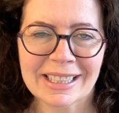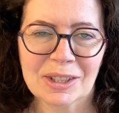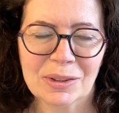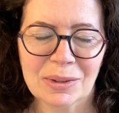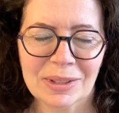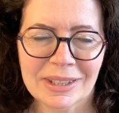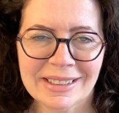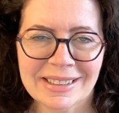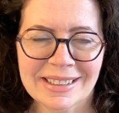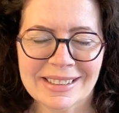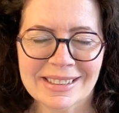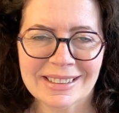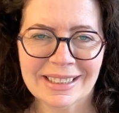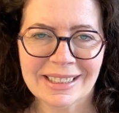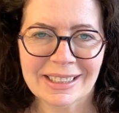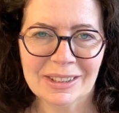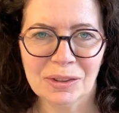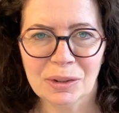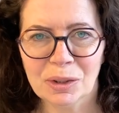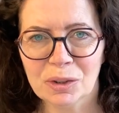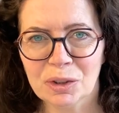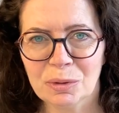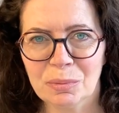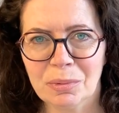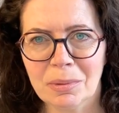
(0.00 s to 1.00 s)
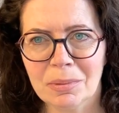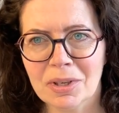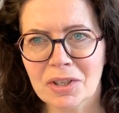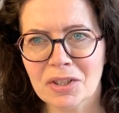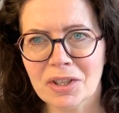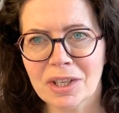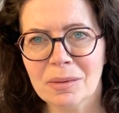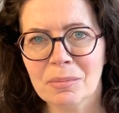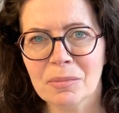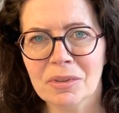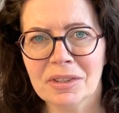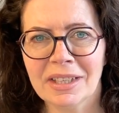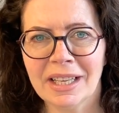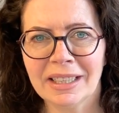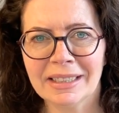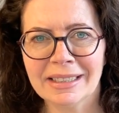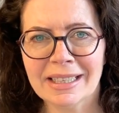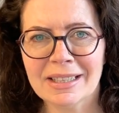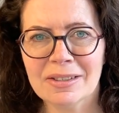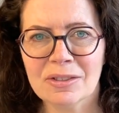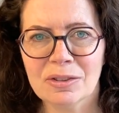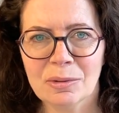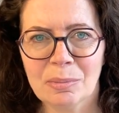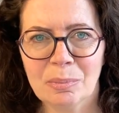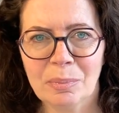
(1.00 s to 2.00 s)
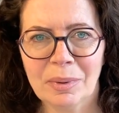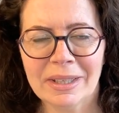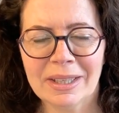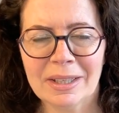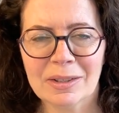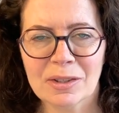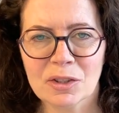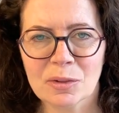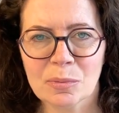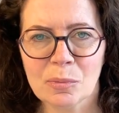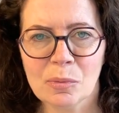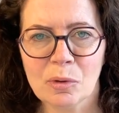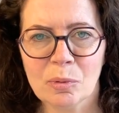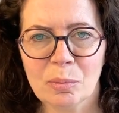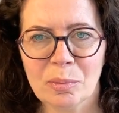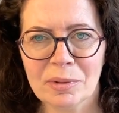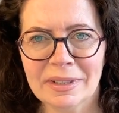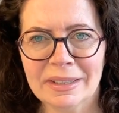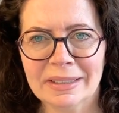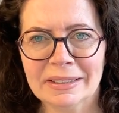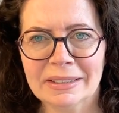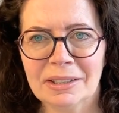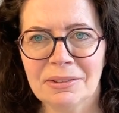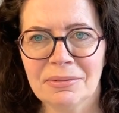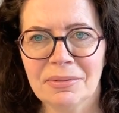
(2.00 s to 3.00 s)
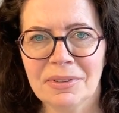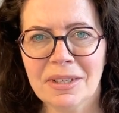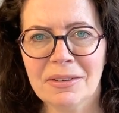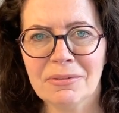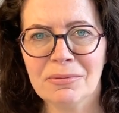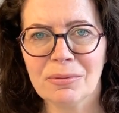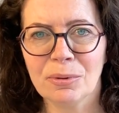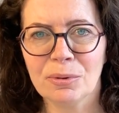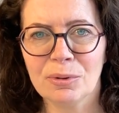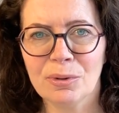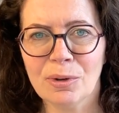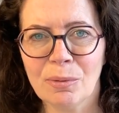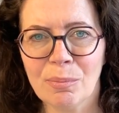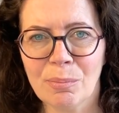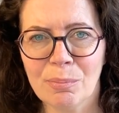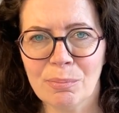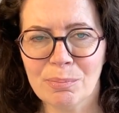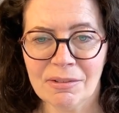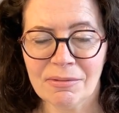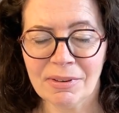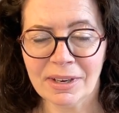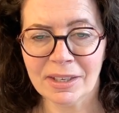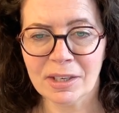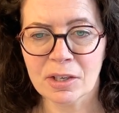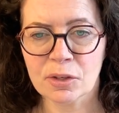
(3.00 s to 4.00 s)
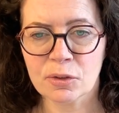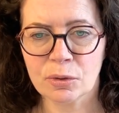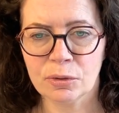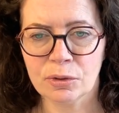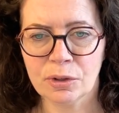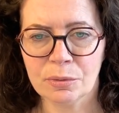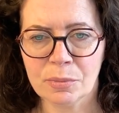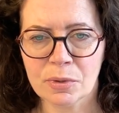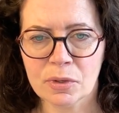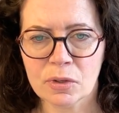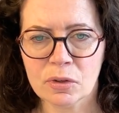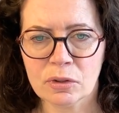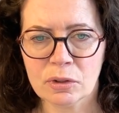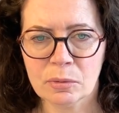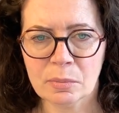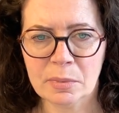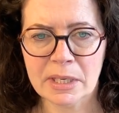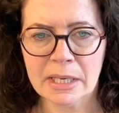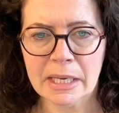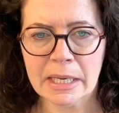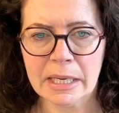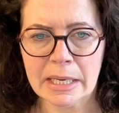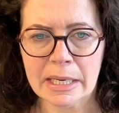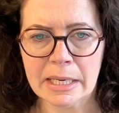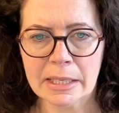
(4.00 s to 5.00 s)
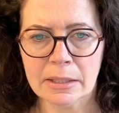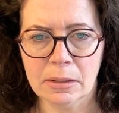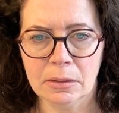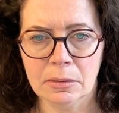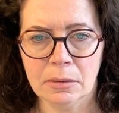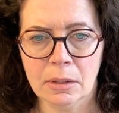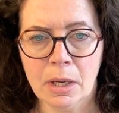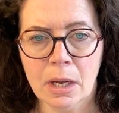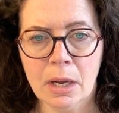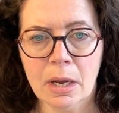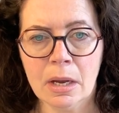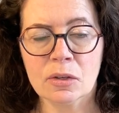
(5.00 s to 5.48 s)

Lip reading: actually decide not to publish them. In that case, you pay a small penalty fee for your financial numbers to be hidden.